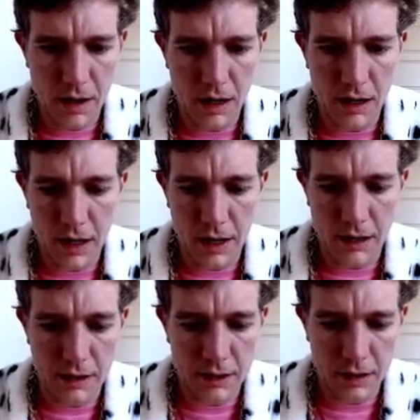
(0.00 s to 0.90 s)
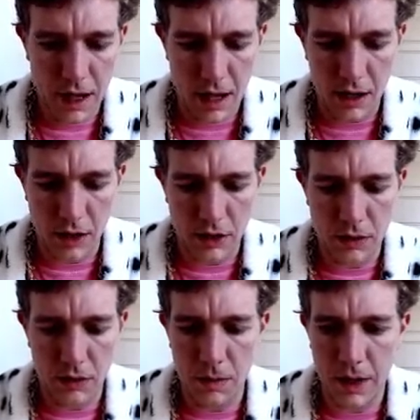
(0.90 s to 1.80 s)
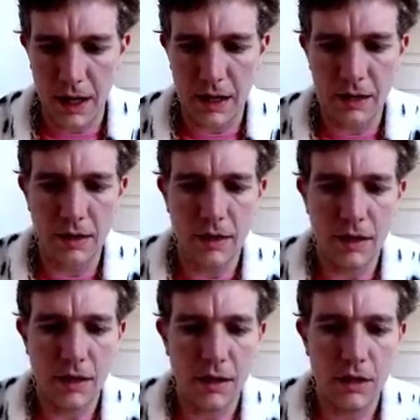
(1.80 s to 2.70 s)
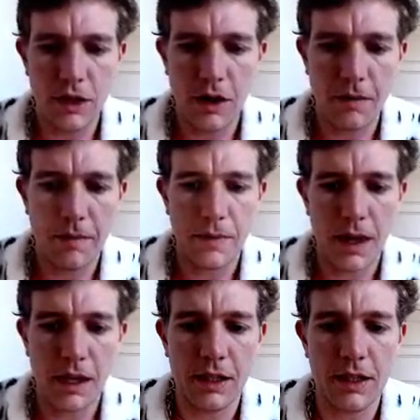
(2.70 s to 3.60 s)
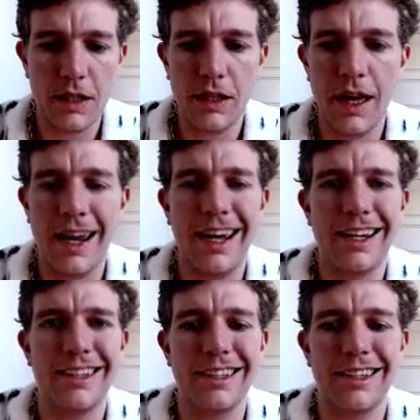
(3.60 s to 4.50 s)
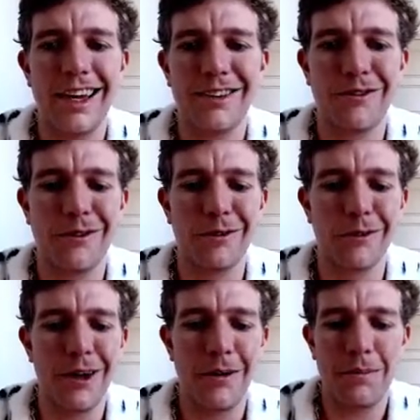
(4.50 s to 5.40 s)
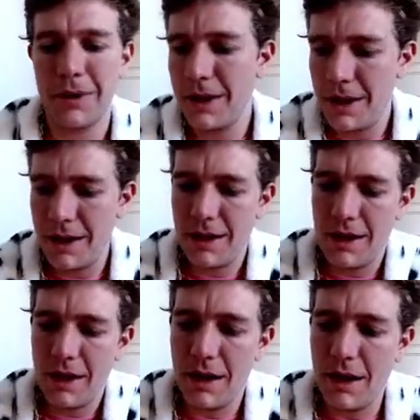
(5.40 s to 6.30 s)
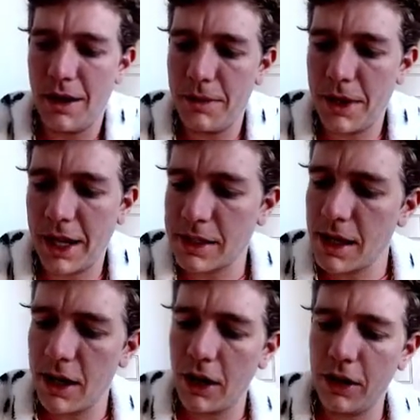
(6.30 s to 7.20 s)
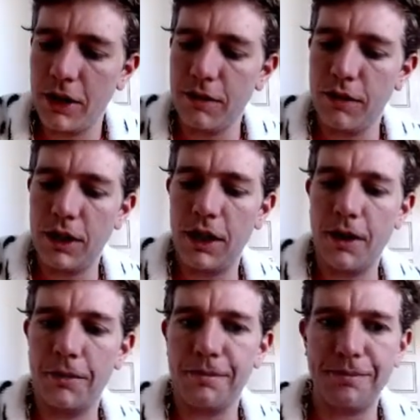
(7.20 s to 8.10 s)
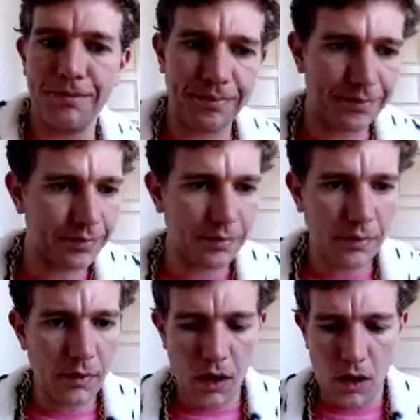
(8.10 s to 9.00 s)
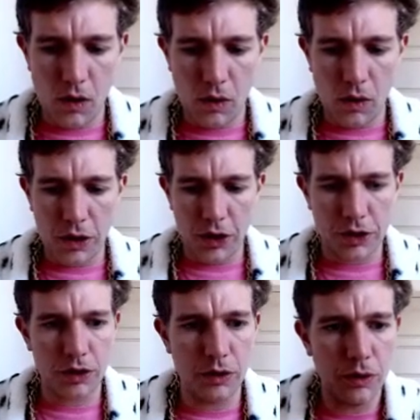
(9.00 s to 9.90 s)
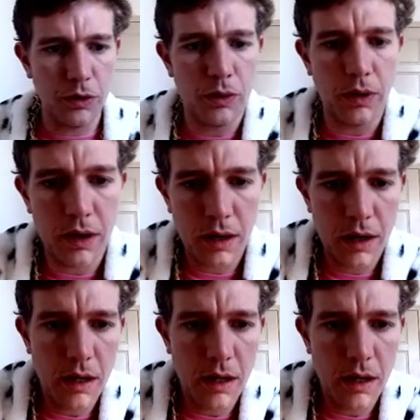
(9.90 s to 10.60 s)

very nice, and our two of base. So I consider that a successful rip. Um, like I said earlier in the video, order to